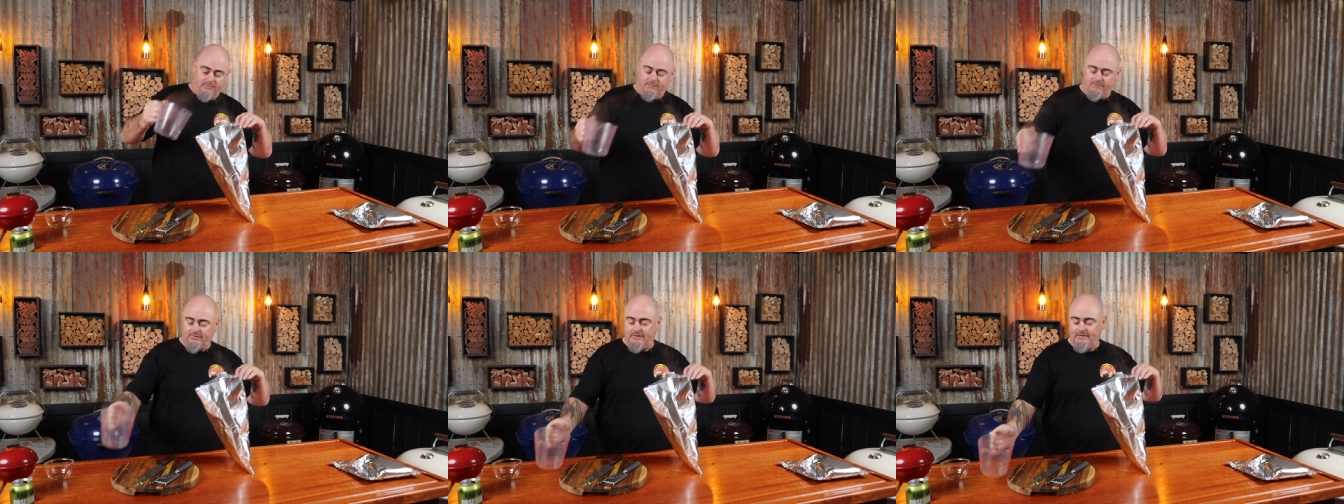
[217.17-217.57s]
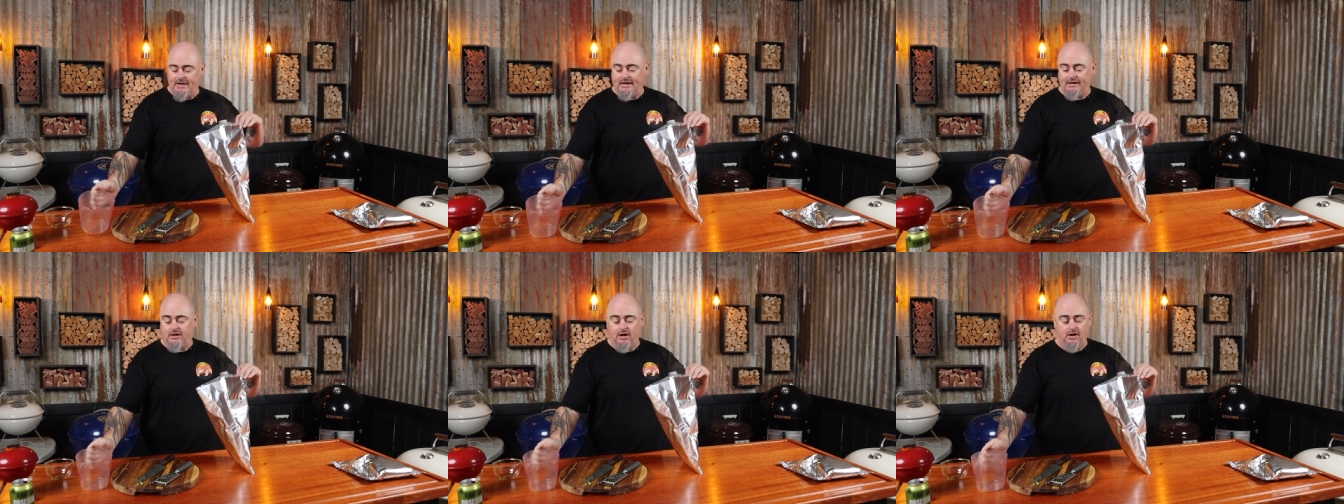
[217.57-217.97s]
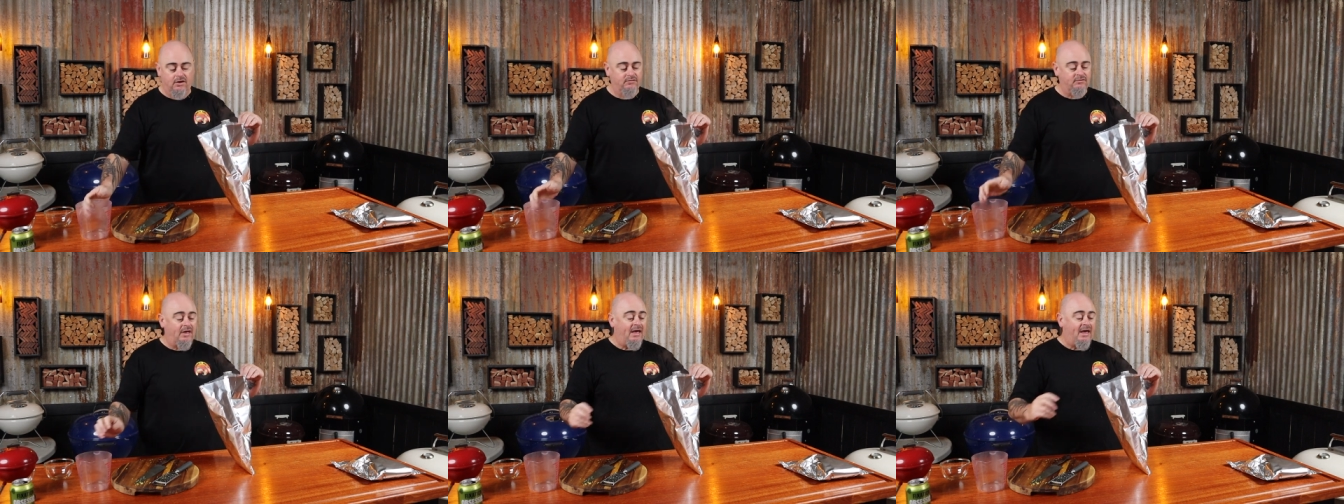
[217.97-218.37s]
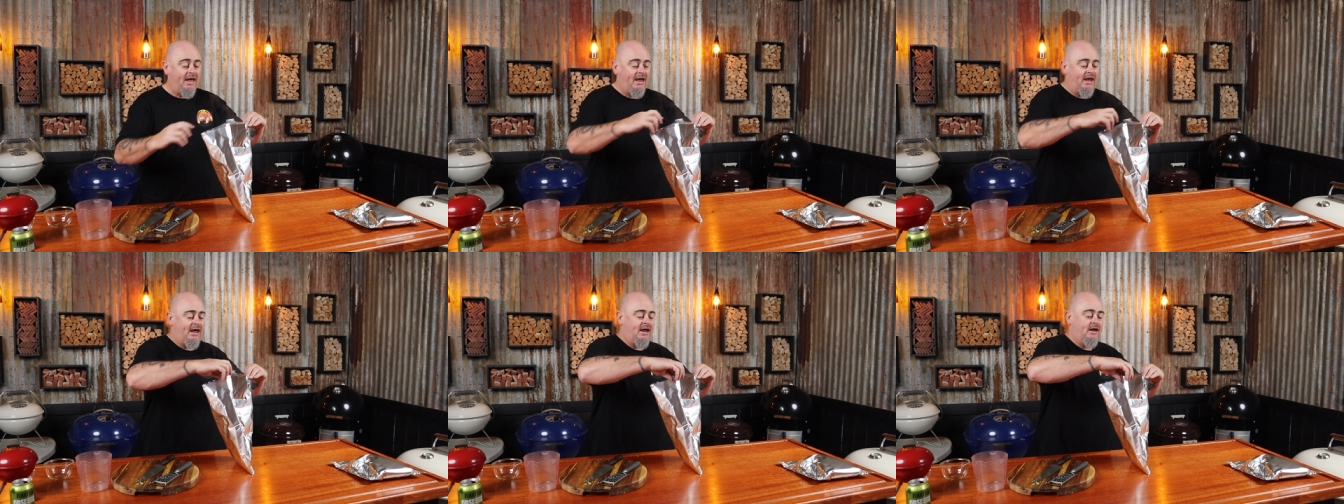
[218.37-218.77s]
So in that goes,
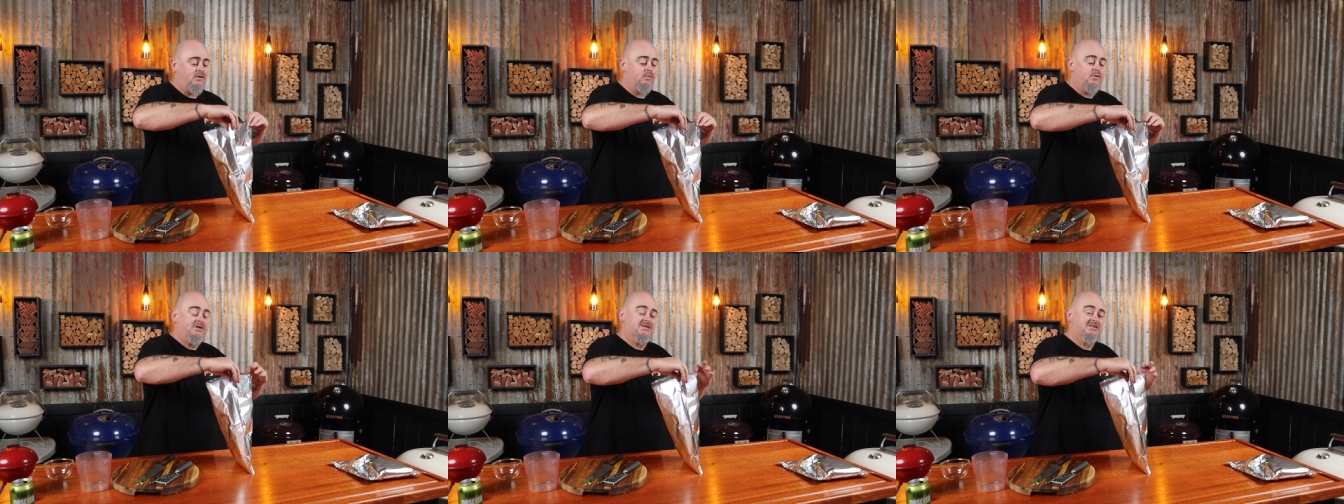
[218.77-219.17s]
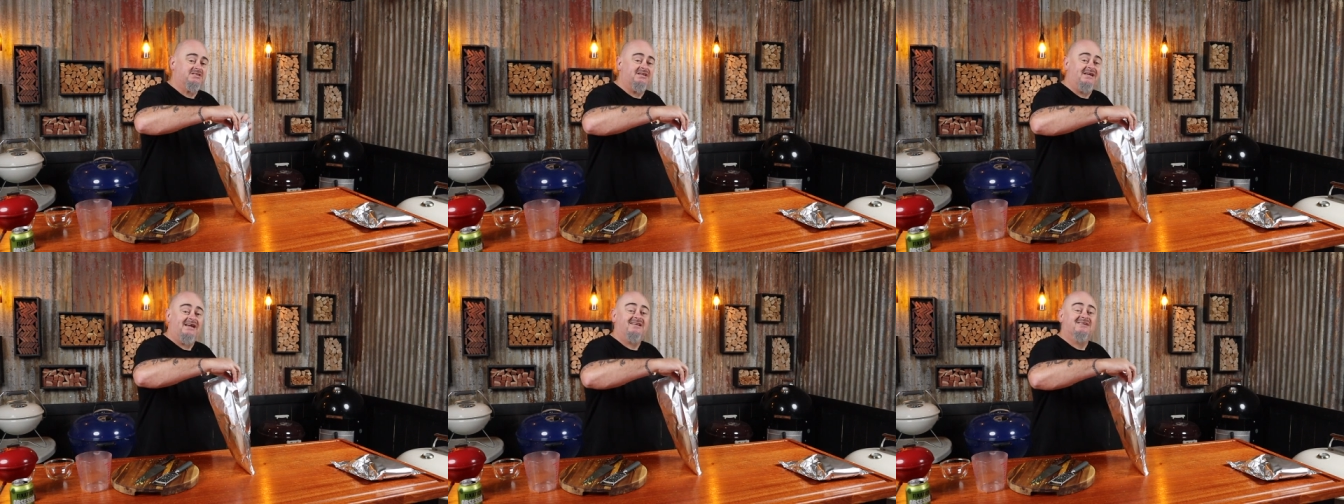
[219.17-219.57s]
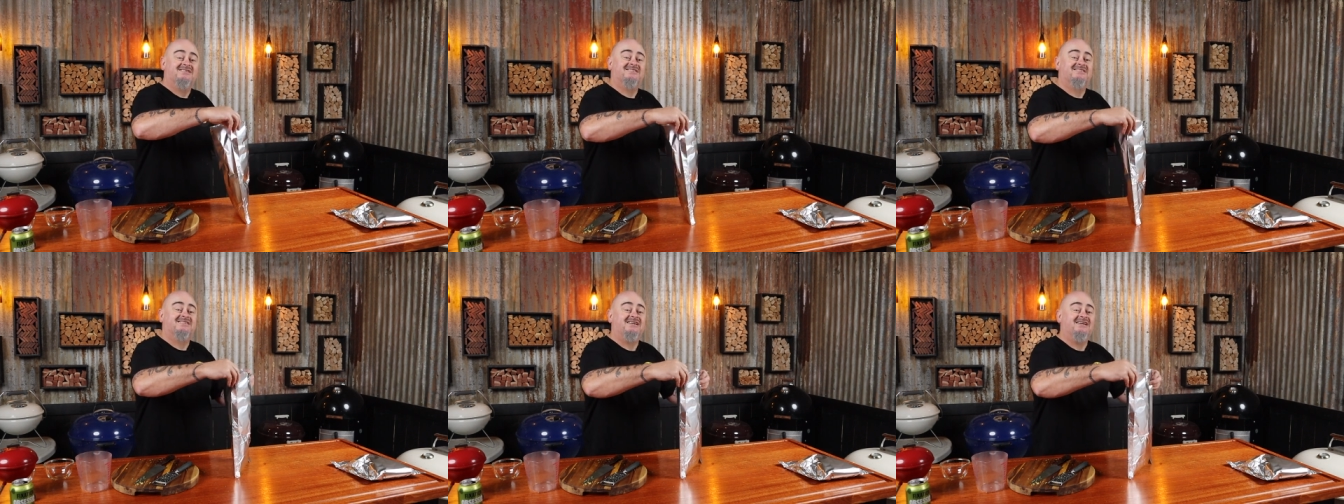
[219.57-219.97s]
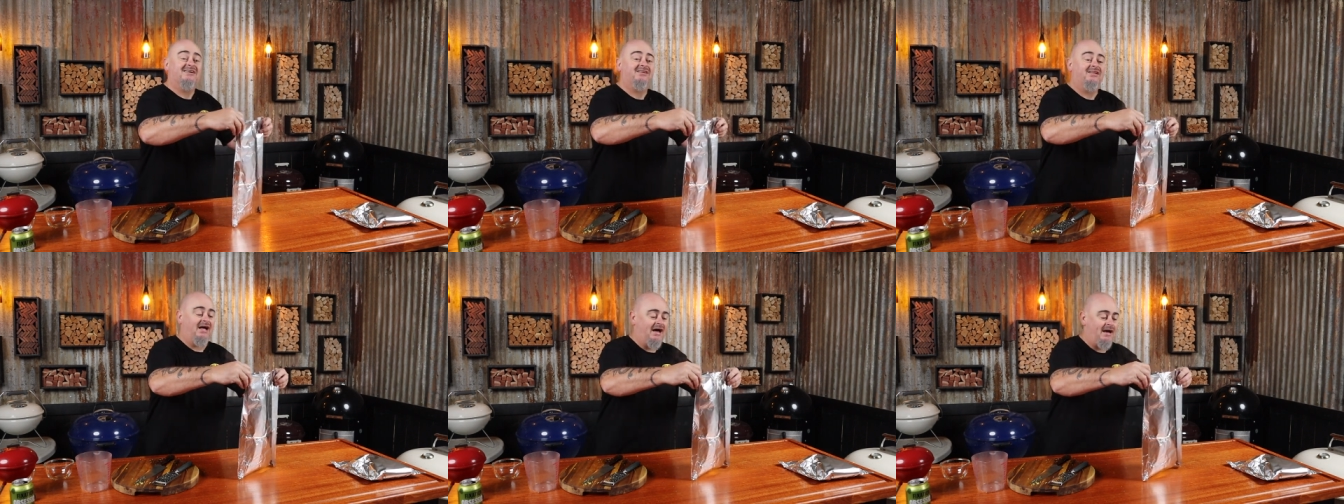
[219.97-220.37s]
and we just need to
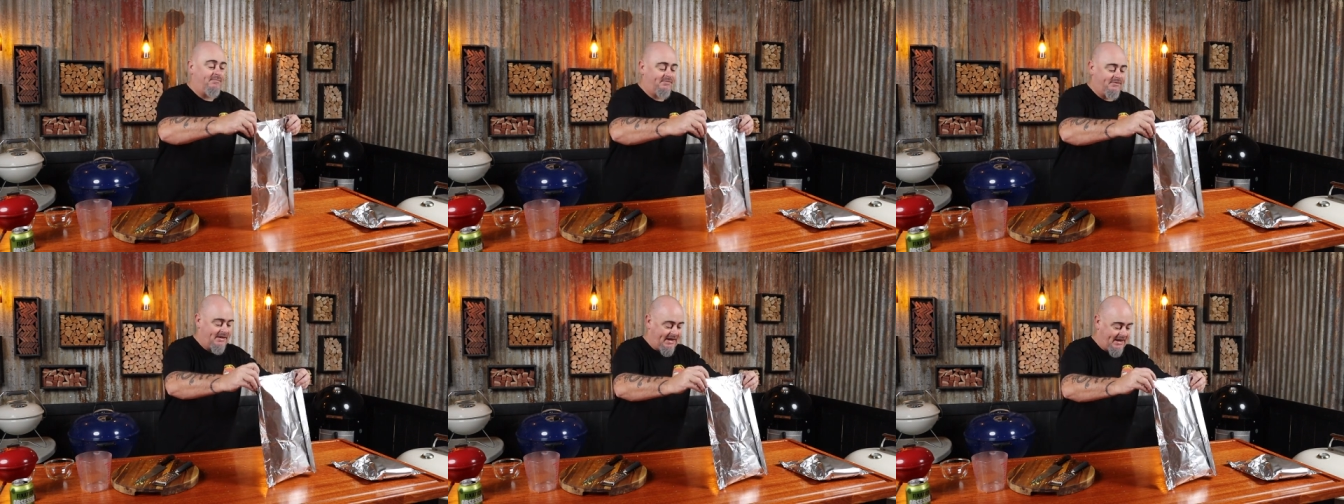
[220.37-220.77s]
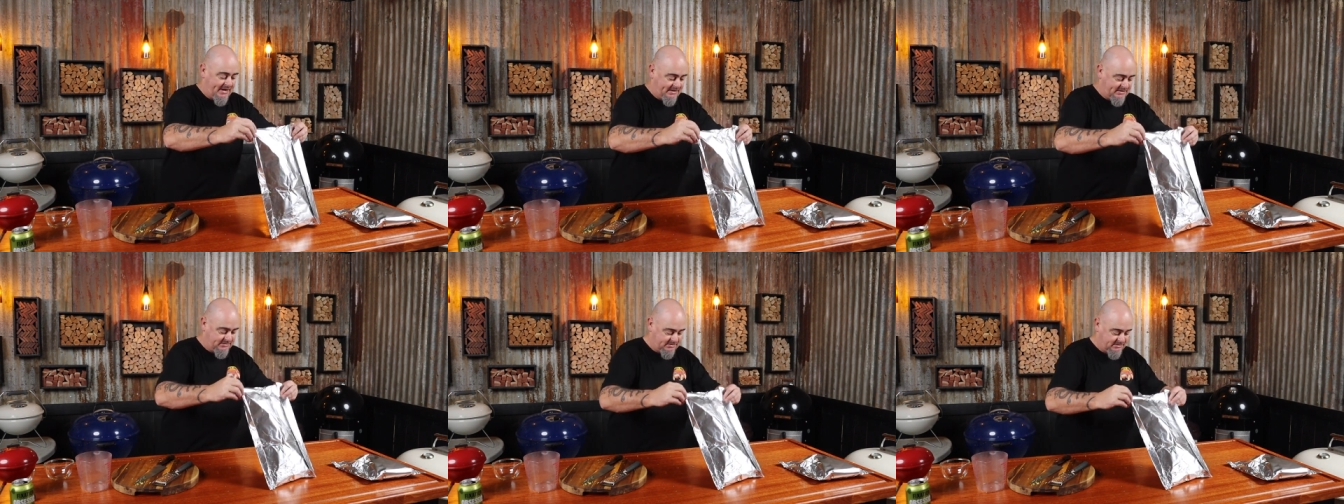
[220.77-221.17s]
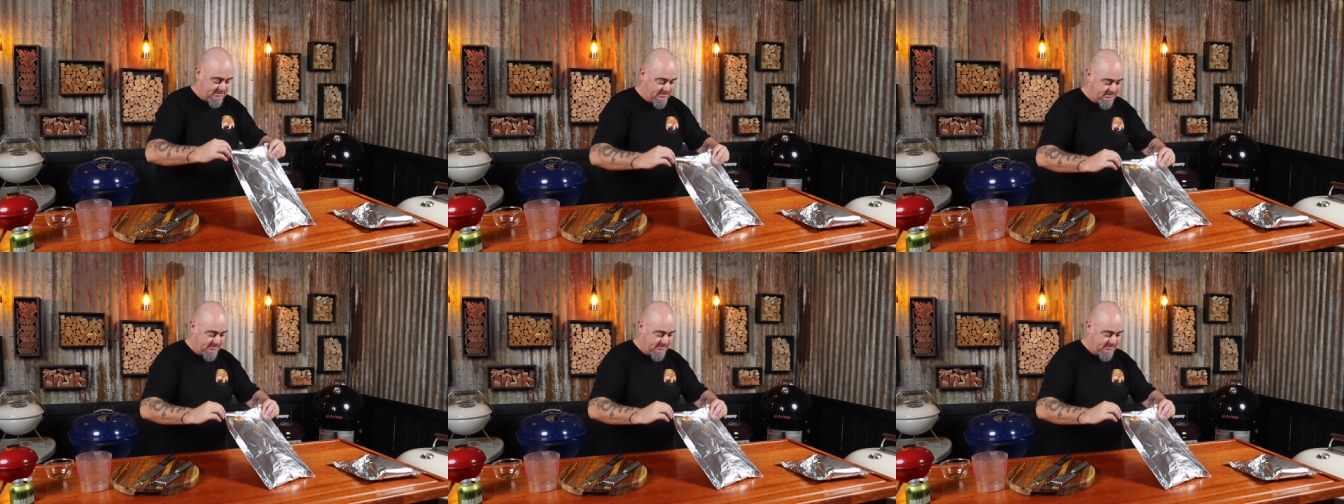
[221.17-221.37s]
seal up the ends.